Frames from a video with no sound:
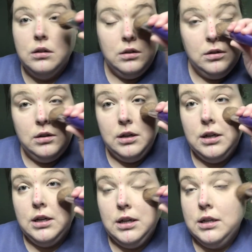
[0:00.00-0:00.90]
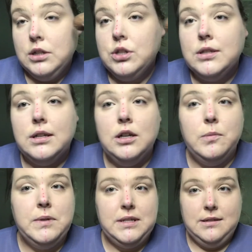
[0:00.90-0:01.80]
Alright, and it's just going to help
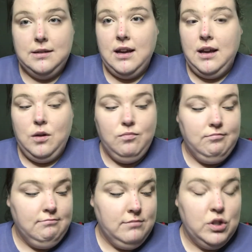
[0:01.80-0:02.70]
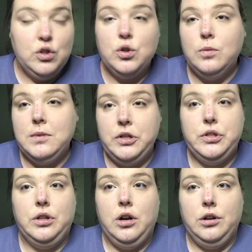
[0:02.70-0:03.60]
it stay so much
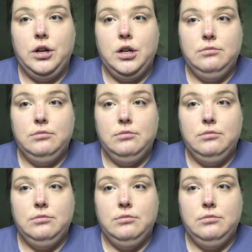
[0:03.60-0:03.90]
longer.